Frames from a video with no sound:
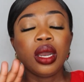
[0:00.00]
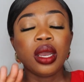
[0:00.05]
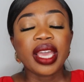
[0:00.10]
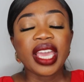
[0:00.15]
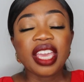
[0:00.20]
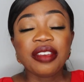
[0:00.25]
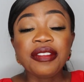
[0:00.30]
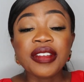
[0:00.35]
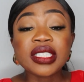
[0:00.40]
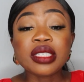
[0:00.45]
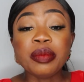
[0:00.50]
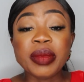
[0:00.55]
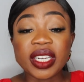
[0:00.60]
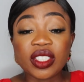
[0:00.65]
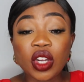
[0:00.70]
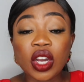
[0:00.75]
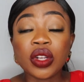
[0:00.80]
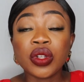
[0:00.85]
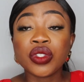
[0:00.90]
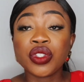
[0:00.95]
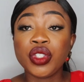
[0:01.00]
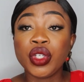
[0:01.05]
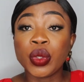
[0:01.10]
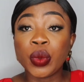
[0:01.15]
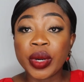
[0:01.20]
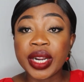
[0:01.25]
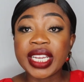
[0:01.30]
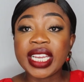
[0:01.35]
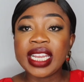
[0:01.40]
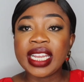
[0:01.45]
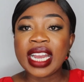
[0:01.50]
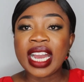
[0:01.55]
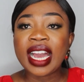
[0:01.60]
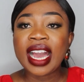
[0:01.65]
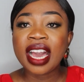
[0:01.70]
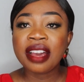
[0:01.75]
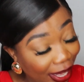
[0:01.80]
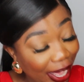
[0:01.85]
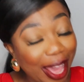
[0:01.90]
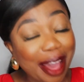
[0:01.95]
If it's McDonald's you're working at,
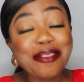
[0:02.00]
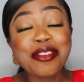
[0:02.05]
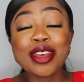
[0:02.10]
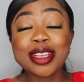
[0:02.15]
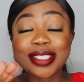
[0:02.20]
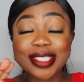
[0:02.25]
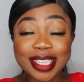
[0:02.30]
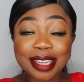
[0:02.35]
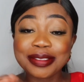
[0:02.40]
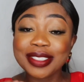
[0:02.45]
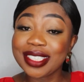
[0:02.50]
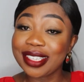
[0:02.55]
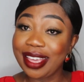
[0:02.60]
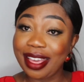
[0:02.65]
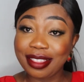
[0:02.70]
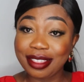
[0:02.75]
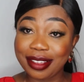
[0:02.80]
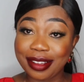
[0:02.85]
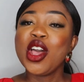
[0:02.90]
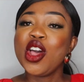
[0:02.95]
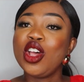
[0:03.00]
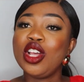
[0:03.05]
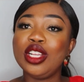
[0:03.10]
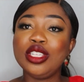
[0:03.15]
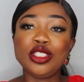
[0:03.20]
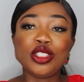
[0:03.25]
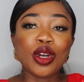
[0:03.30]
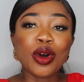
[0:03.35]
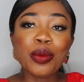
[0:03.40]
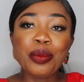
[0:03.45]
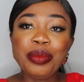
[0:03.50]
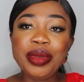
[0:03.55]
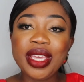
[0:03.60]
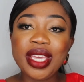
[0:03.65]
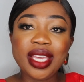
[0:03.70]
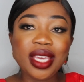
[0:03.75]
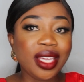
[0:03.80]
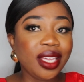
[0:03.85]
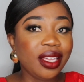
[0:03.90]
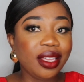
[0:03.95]
have, have your stuff together. Don't
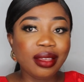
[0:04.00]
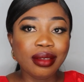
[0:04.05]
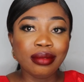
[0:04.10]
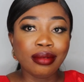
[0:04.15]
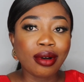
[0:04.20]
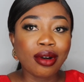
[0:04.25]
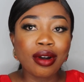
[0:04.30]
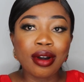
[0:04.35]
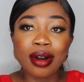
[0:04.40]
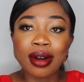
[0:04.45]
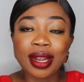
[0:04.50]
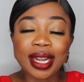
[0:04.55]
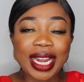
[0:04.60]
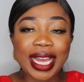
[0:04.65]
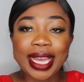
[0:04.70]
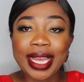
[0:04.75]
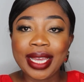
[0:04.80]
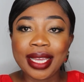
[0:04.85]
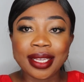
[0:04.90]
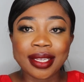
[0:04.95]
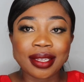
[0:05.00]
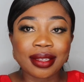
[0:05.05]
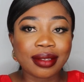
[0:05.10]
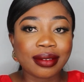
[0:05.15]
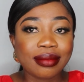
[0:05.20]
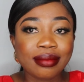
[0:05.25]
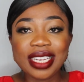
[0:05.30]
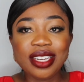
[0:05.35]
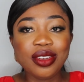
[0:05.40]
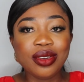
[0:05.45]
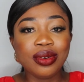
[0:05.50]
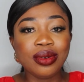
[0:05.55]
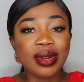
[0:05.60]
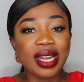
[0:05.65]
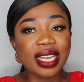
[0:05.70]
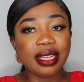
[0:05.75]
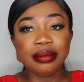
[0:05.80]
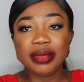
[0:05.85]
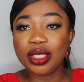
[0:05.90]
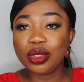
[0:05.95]
be all like, can you
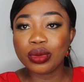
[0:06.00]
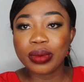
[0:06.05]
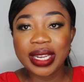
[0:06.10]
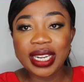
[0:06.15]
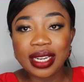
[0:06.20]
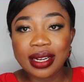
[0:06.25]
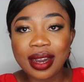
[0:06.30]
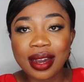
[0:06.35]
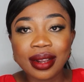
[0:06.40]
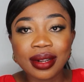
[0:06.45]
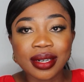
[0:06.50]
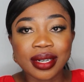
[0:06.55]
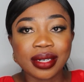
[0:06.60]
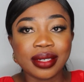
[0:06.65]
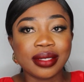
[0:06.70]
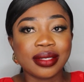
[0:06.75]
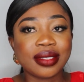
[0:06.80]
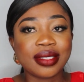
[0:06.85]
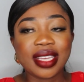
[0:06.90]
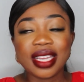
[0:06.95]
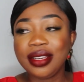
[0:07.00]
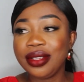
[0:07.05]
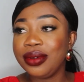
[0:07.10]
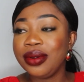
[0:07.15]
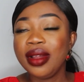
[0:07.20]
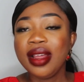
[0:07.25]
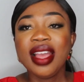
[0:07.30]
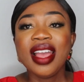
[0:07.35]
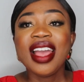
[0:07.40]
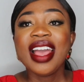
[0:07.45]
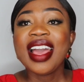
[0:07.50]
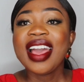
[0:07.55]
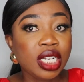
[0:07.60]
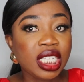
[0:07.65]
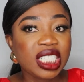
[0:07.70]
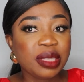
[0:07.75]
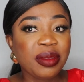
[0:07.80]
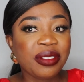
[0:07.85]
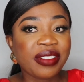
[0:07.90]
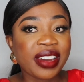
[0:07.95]
lend me $20? Can you, you
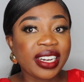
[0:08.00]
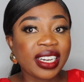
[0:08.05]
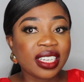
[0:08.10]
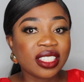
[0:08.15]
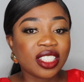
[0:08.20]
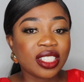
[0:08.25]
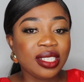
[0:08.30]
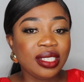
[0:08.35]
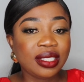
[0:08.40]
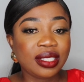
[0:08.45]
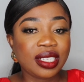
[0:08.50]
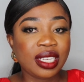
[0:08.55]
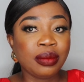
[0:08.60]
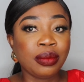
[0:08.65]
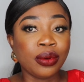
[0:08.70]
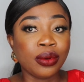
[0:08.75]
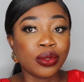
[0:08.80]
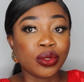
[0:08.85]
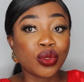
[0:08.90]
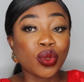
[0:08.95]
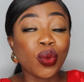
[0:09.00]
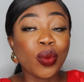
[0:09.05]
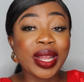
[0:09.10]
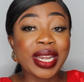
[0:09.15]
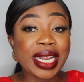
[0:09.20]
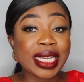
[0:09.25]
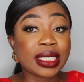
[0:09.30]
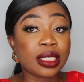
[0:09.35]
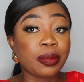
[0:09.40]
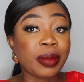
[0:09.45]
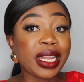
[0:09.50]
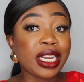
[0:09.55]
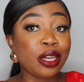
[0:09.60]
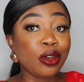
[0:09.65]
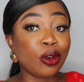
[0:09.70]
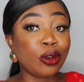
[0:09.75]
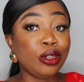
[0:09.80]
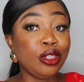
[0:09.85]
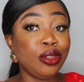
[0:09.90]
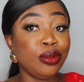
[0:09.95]
need to be financially stable. So when they're
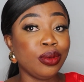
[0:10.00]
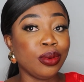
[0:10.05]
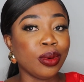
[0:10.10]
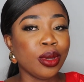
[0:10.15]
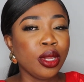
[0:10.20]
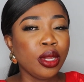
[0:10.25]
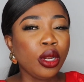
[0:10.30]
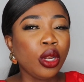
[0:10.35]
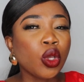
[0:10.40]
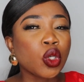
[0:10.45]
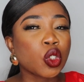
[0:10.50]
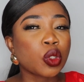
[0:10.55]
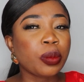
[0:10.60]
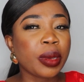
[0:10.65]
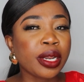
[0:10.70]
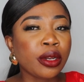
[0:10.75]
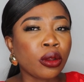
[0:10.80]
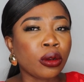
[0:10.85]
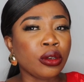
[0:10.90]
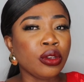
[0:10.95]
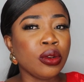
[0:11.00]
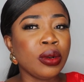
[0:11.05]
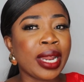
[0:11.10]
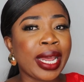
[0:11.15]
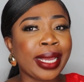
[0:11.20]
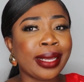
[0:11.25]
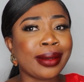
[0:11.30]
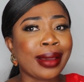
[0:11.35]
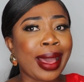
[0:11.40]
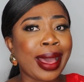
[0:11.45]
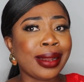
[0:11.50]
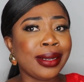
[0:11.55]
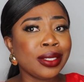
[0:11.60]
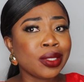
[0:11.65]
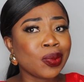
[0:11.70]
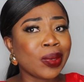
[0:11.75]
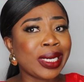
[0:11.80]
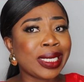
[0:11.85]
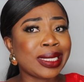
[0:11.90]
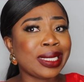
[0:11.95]
spending on you, they'll spend on you like, ah,
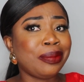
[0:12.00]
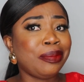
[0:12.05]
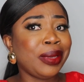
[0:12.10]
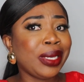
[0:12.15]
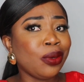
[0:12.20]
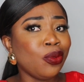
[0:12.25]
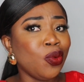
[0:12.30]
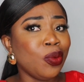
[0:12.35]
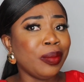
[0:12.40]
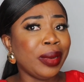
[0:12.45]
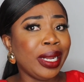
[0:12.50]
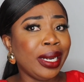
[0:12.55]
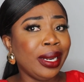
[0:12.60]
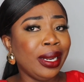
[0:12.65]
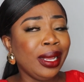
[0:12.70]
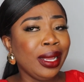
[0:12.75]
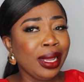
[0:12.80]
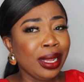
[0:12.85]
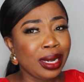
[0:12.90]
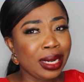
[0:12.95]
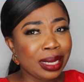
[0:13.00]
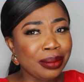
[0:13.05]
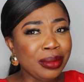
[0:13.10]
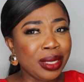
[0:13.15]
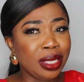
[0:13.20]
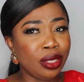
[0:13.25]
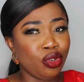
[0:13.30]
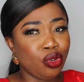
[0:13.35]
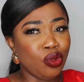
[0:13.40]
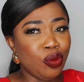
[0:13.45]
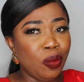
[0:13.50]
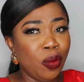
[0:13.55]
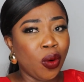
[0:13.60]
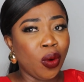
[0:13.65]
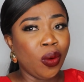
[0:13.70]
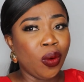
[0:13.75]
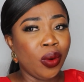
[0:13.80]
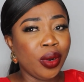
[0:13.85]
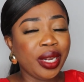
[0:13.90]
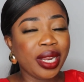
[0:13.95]
this one is a big woman. Let me do
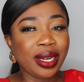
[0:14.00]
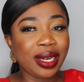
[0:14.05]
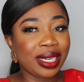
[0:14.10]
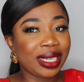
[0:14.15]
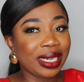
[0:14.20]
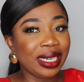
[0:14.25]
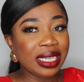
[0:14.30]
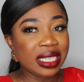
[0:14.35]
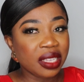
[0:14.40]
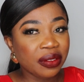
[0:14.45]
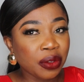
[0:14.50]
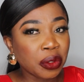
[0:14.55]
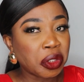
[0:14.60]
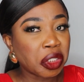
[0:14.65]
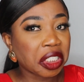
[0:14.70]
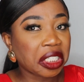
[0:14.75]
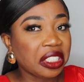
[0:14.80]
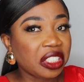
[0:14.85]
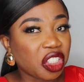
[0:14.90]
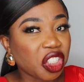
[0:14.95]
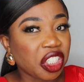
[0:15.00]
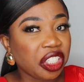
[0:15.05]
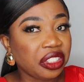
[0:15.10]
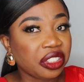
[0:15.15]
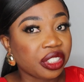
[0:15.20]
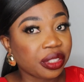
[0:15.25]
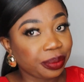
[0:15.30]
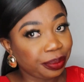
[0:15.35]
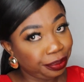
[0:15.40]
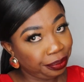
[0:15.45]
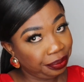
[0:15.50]
more. They're not gonna give you chicken change.